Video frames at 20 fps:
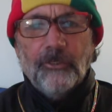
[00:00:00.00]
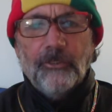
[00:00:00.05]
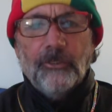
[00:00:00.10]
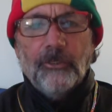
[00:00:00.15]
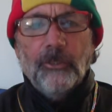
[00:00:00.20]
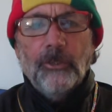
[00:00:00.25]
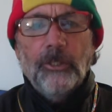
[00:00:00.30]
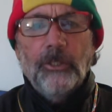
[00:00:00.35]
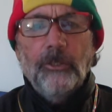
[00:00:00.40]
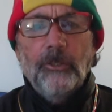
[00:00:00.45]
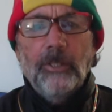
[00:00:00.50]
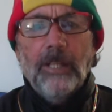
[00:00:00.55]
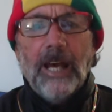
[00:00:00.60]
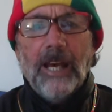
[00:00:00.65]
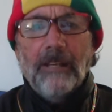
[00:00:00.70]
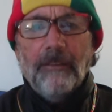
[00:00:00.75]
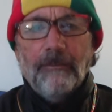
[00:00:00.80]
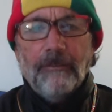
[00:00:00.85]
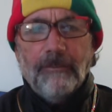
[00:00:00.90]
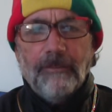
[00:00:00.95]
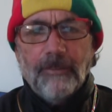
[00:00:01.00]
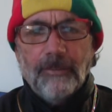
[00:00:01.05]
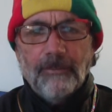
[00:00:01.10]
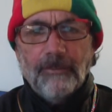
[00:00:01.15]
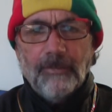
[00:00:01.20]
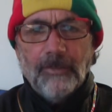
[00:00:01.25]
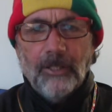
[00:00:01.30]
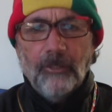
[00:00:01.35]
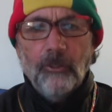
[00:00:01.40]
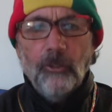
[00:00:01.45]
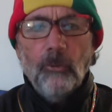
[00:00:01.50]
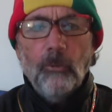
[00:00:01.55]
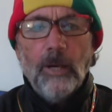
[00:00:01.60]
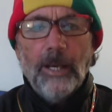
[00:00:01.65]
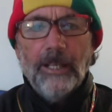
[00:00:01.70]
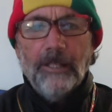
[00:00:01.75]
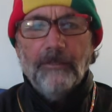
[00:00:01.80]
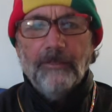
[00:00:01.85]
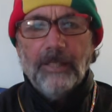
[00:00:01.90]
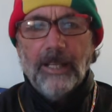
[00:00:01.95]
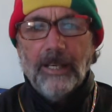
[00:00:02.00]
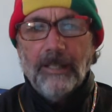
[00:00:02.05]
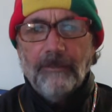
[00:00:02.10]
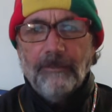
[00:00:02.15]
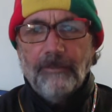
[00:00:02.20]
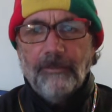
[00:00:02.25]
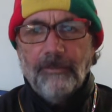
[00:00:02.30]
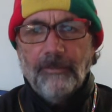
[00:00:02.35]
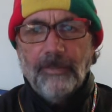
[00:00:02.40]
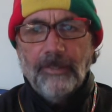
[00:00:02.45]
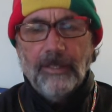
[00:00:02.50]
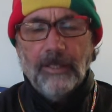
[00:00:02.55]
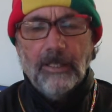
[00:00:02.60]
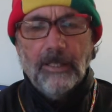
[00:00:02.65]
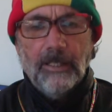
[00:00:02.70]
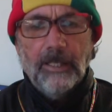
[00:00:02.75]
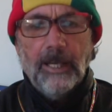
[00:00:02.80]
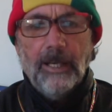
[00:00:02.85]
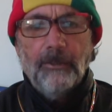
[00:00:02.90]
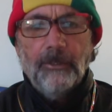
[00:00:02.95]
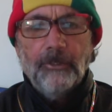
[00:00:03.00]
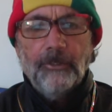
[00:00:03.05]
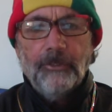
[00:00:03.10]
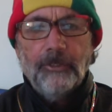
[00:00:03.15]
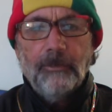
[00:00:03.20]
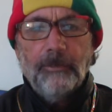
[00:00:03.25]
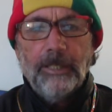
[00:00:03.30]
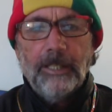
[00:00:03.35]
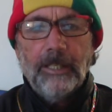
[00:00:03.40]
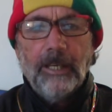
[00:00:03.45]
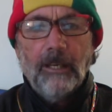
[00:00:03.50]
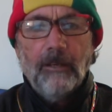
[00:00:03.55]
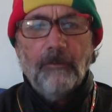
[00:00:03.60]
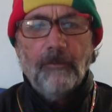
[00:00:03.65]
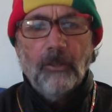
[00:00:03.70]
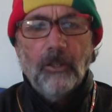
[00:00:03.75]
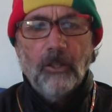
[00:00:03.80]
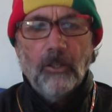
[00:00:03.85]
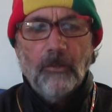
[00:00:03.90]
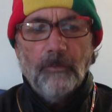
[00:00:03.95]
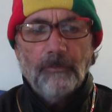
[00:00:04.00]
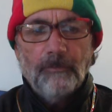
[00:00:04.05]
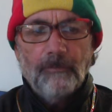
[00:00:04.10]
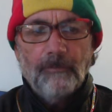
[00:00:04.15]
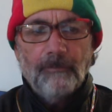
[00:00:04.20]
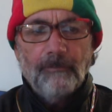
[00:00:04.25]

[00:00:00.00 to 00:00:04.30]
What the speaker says: to a new life, a new way of life. Allow us to be careful.